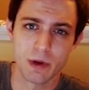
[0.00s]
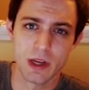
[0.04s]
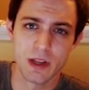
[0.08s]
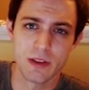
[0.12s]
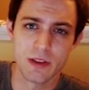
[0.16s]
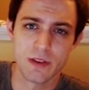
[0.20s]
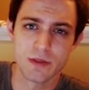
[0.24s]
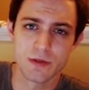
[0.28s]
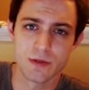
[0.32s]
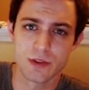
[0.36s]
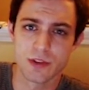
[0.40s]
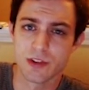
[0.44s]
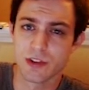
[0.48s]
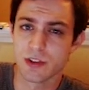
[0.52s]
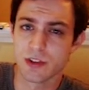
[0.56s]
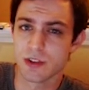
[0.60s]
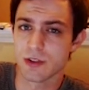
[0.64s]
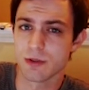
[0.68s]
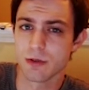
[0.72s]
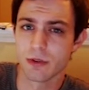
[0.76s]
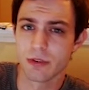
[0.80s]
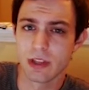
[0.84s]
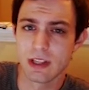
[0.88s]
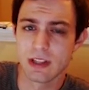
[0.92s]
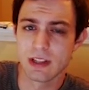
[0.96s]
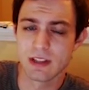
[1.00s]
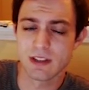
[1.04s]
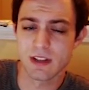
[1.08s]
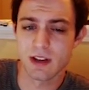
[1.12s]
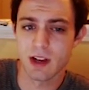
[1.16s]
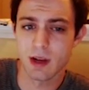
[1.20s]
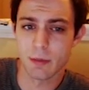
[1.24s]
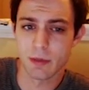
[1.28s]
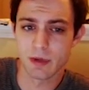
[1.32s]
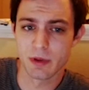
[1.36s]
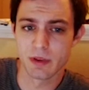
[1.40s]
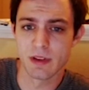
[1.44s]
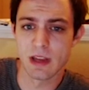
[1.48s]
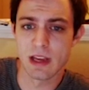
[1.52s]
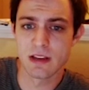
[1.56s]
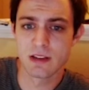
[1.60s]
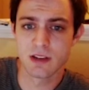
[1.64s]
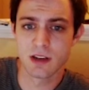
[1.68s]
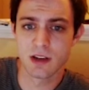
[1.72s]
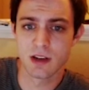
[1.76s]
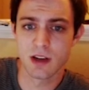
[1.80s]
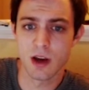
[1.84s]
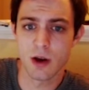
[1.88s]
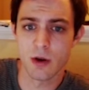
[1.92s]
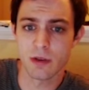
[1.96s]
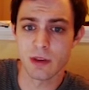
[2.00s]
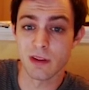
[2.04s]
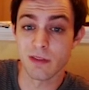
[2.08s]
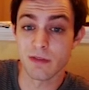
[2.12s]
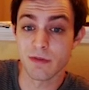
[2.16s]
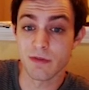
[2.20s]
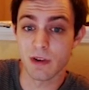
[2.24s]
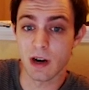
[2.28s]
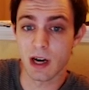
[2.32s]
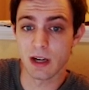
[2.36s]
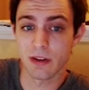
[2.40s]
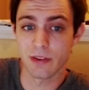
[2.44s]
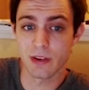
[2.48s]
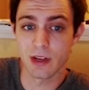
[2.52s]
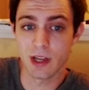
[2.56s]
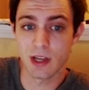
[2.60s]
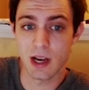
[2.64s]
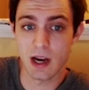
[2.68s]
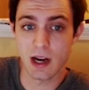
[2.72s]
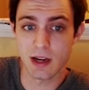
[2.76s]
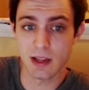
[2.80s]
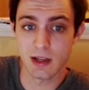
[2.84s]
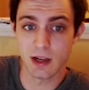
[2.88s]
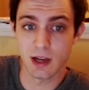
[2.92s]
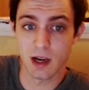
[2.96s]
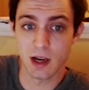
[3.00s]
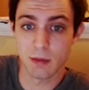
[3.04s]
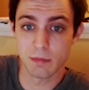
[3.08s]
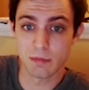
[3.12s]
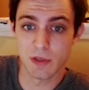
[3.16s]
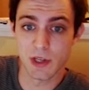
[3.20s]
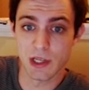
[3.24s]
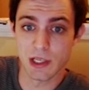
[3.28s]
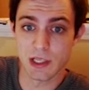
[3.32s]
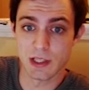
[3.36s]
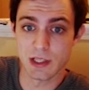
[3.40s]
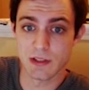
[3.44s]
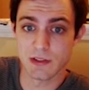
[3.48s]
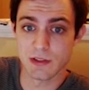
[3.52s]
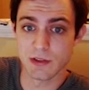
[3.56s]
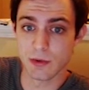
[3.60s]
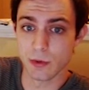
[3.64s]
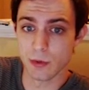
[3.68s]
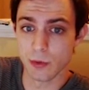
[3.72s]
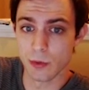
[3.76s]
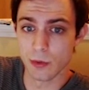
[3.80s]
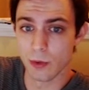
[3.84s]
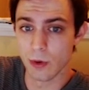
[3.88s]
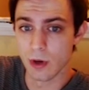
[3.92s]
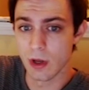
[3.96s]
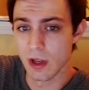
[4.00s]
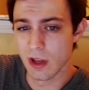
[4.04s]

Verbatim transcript: This was just released a couple days ago and they finally got it updated to